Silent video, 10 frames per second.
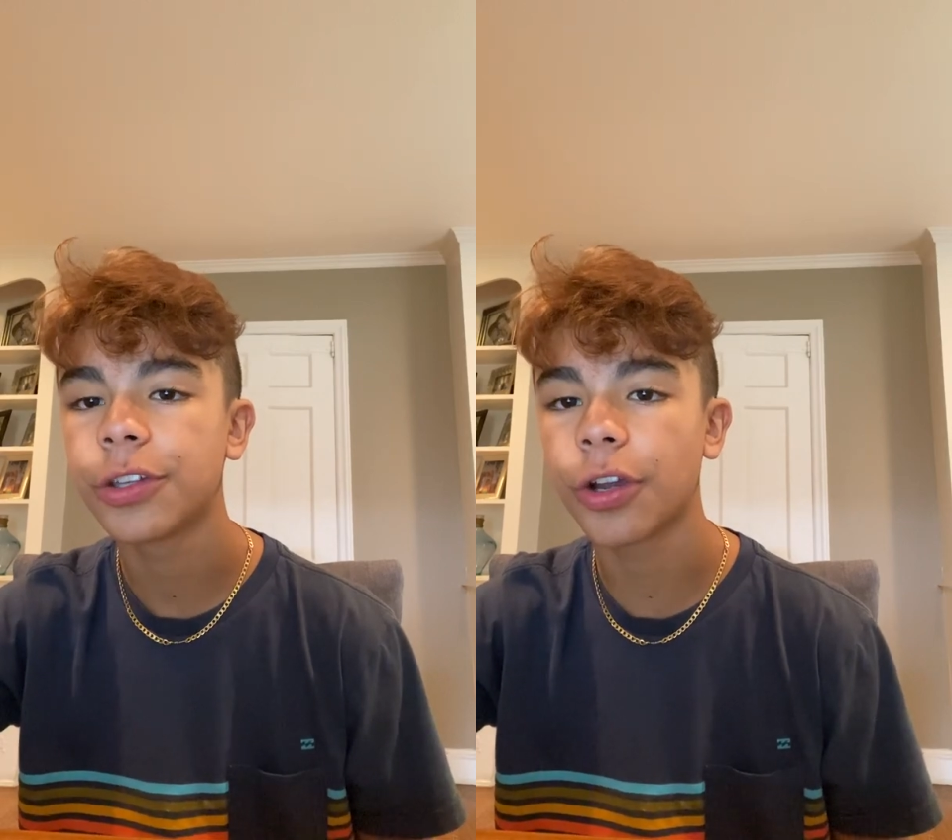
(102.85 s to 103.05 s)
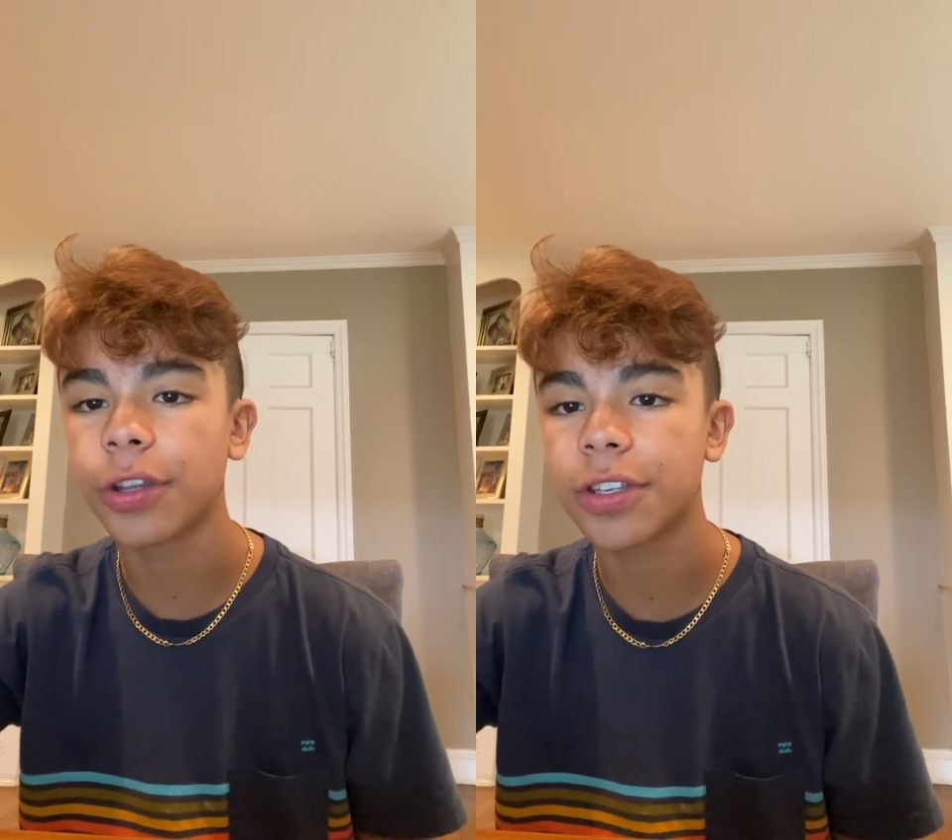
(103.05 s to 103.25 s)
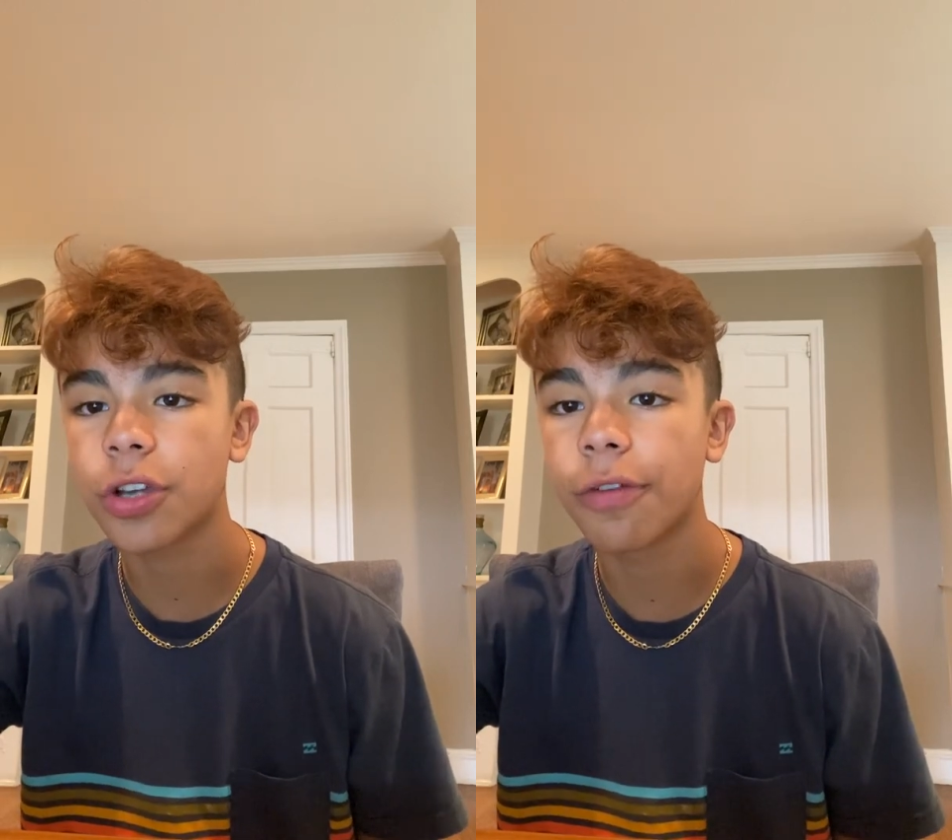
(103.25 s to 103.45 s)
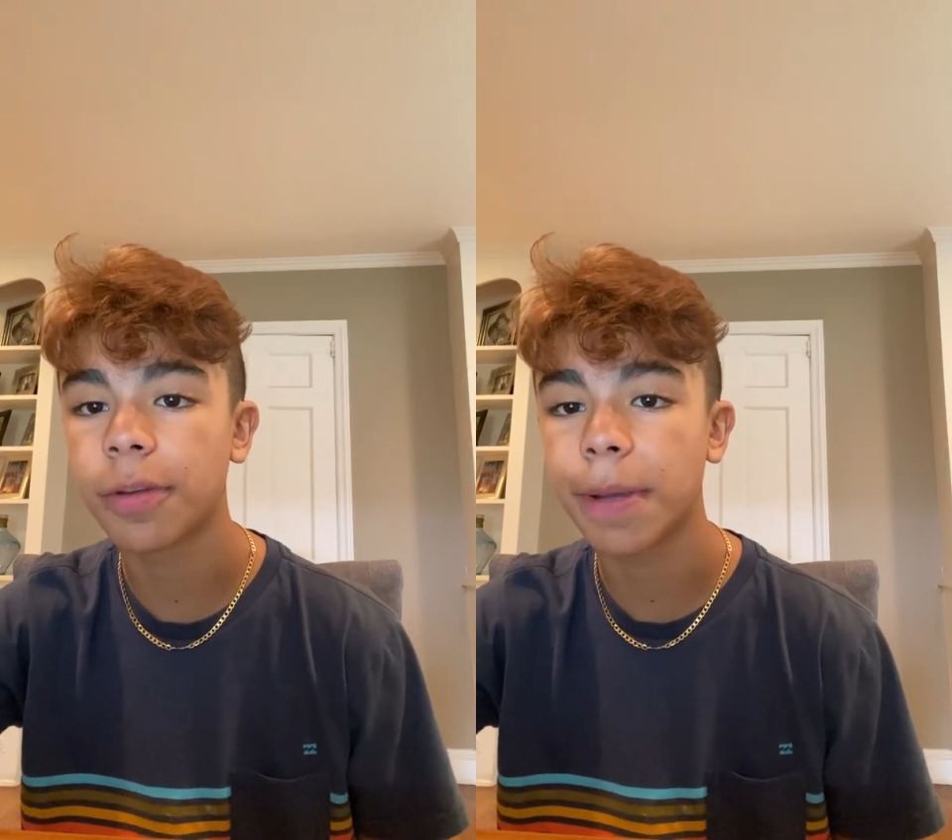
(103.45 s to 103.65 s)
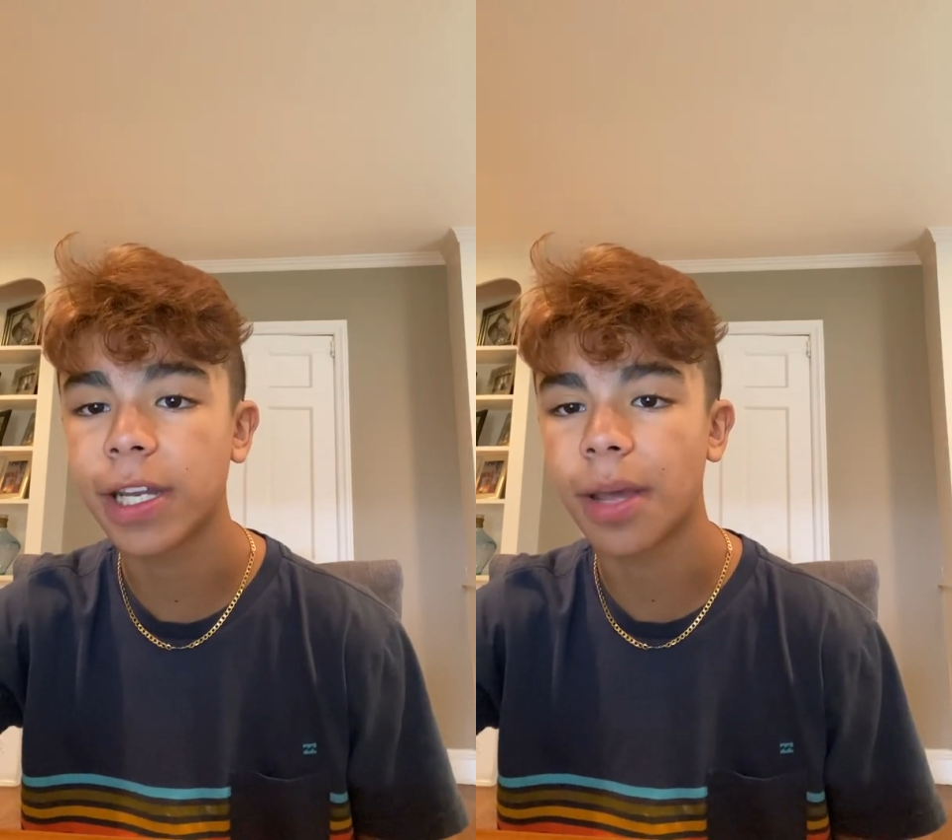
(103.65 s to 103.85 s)
during this
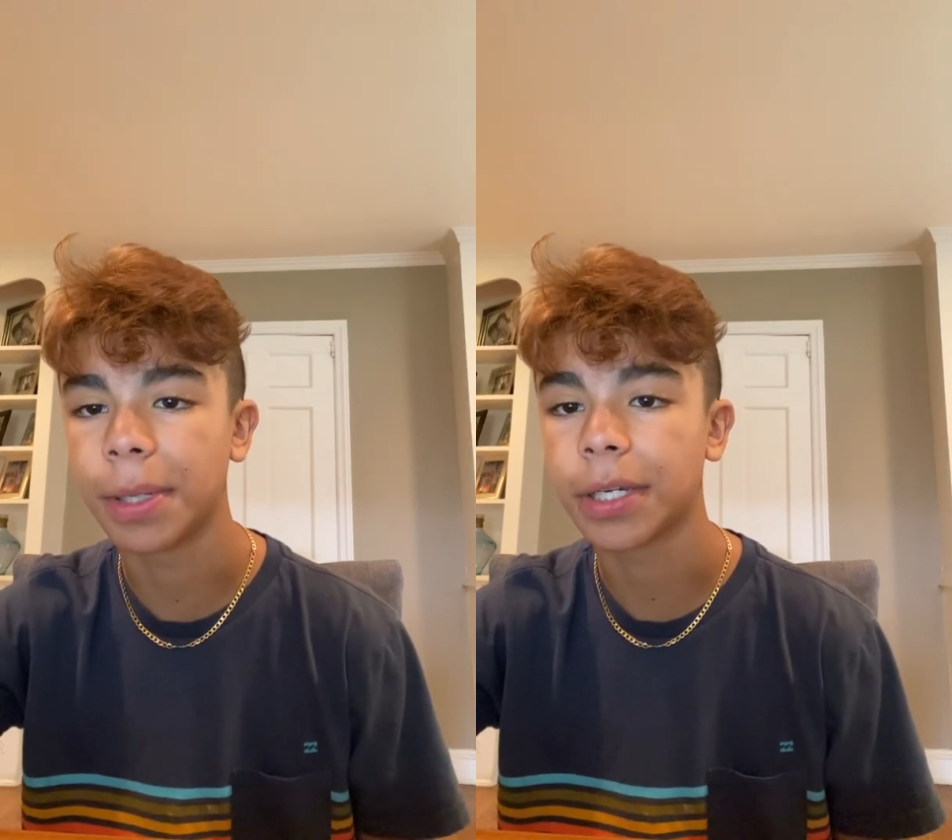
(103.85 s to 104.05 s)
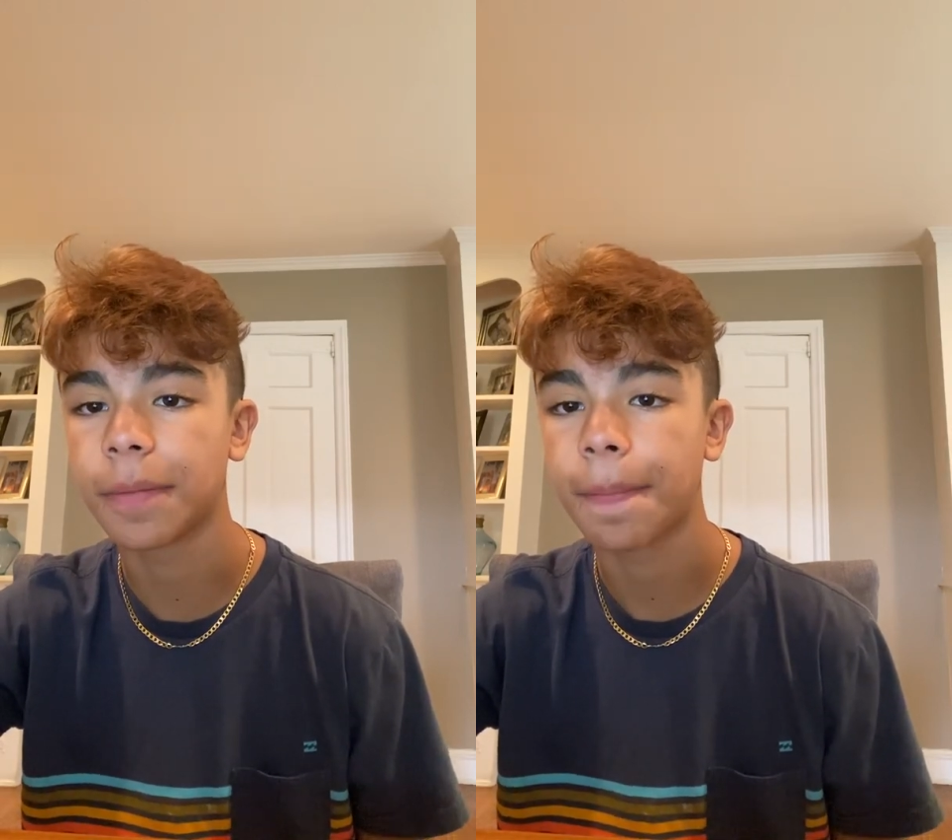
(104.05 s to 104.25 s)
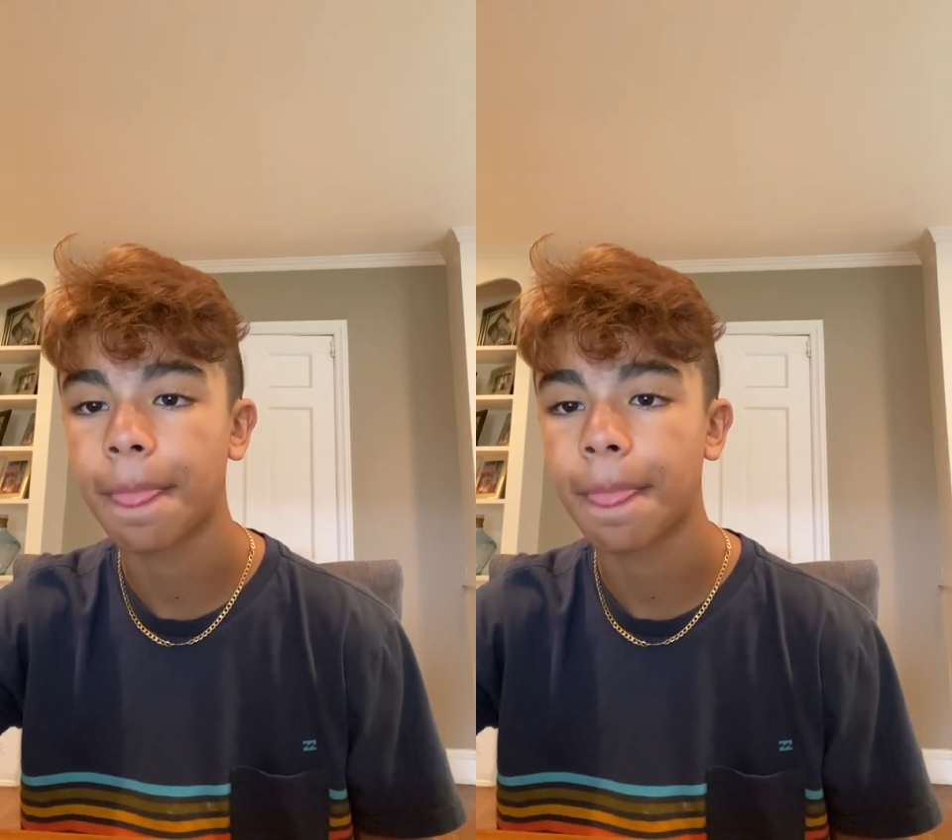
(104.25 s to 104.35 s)
COVID pandemic.